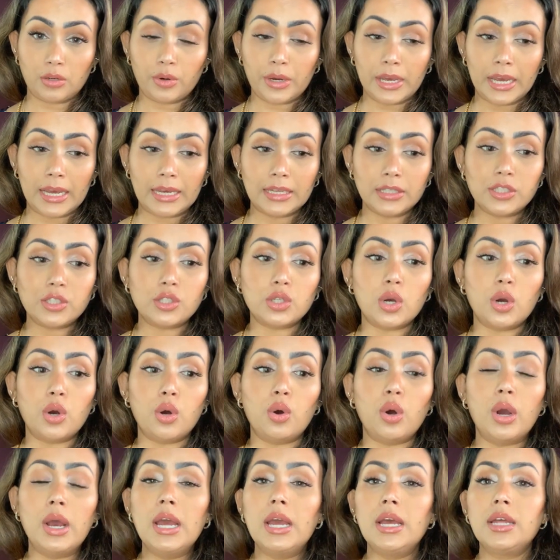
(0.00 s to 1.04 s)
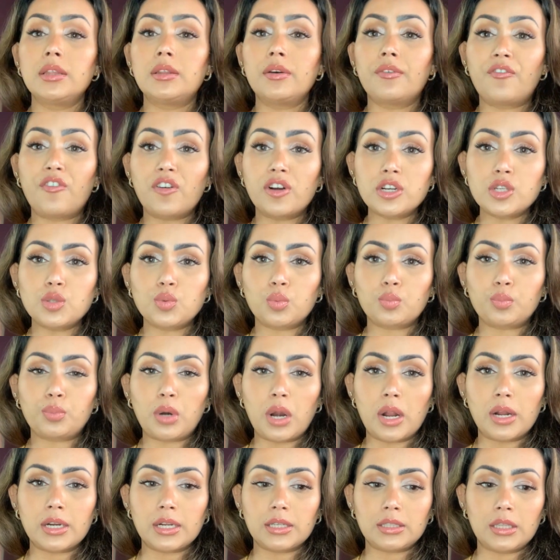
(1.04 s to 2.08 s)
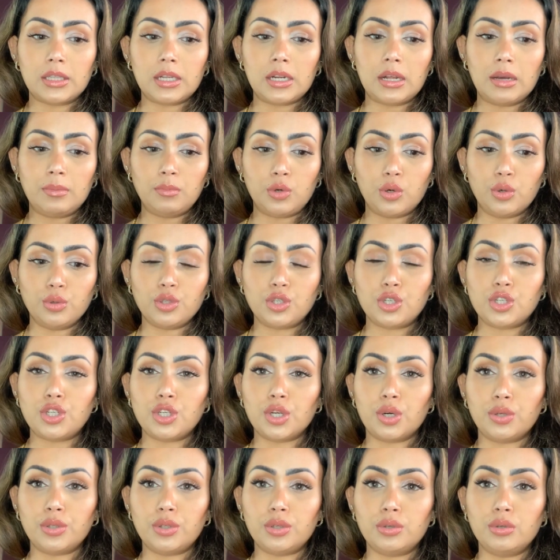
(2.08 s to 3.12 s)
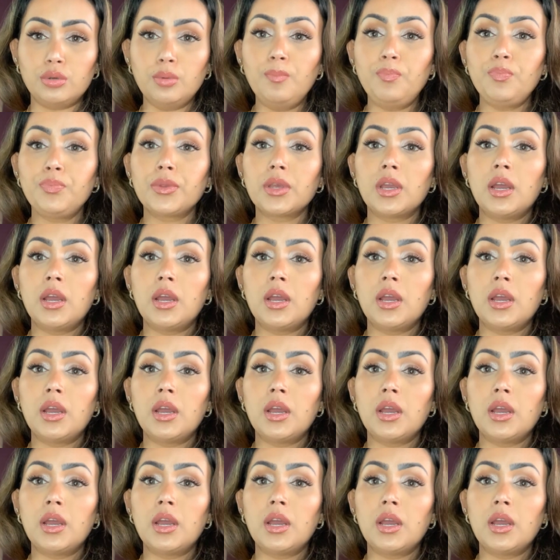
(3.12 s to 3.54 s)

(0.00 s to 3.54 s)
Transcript: Okay, so the first product that I'm going to show you,